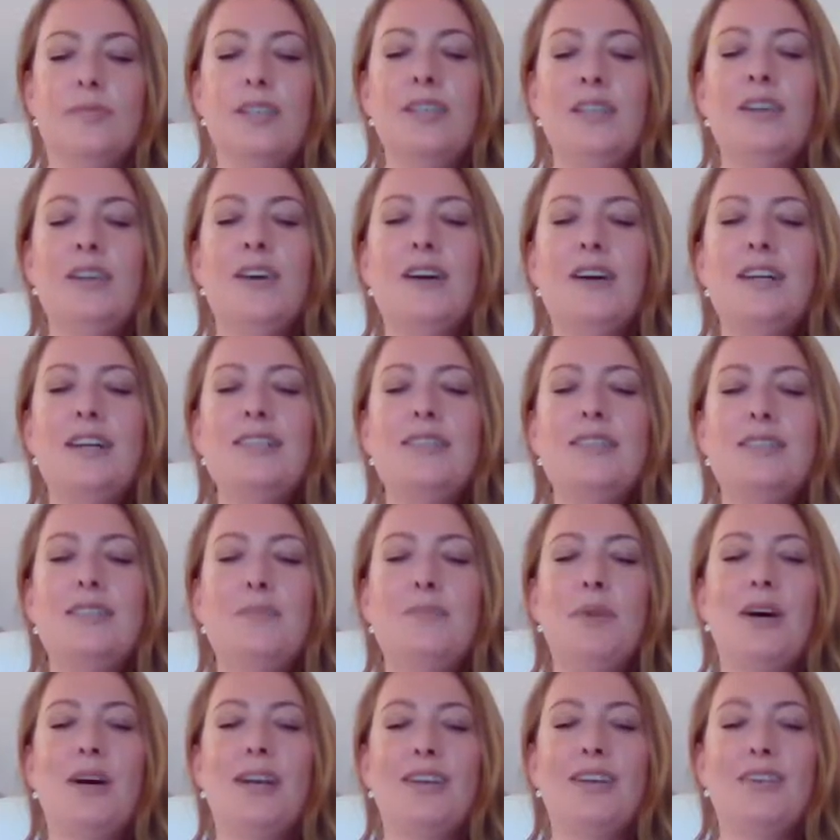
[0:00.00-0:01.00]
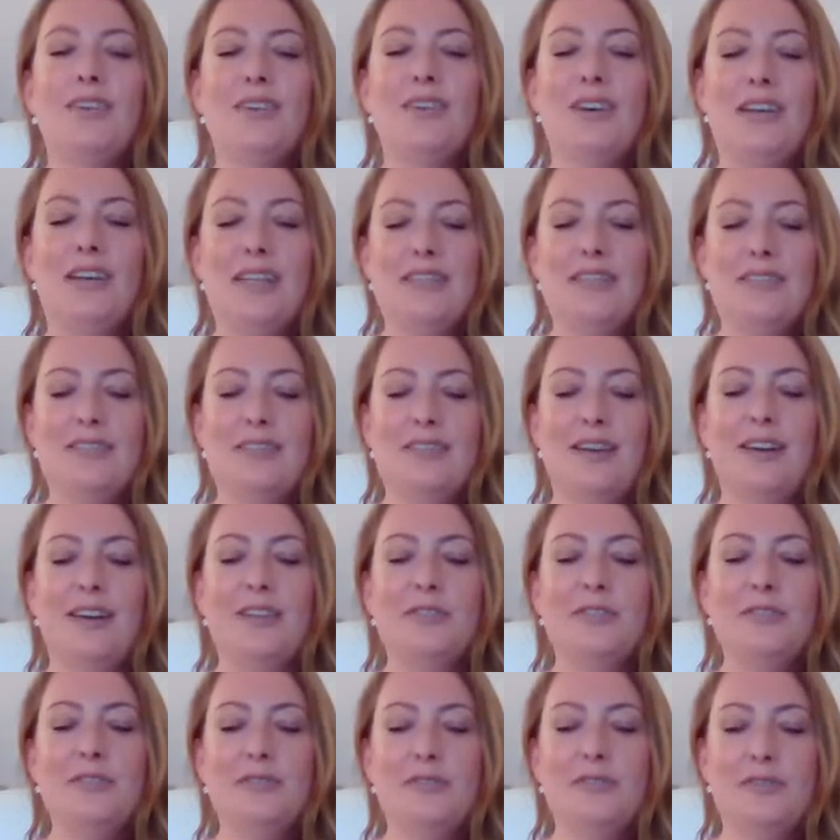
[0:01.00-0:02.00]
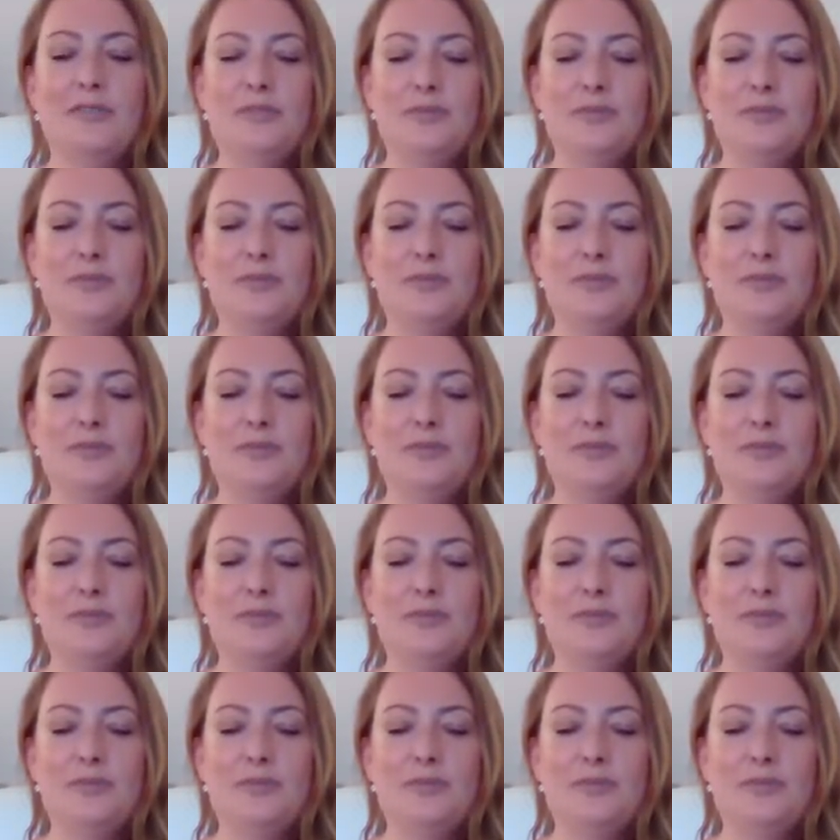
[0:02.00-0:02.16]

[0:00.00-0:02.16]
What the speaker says: And guided by your higher self,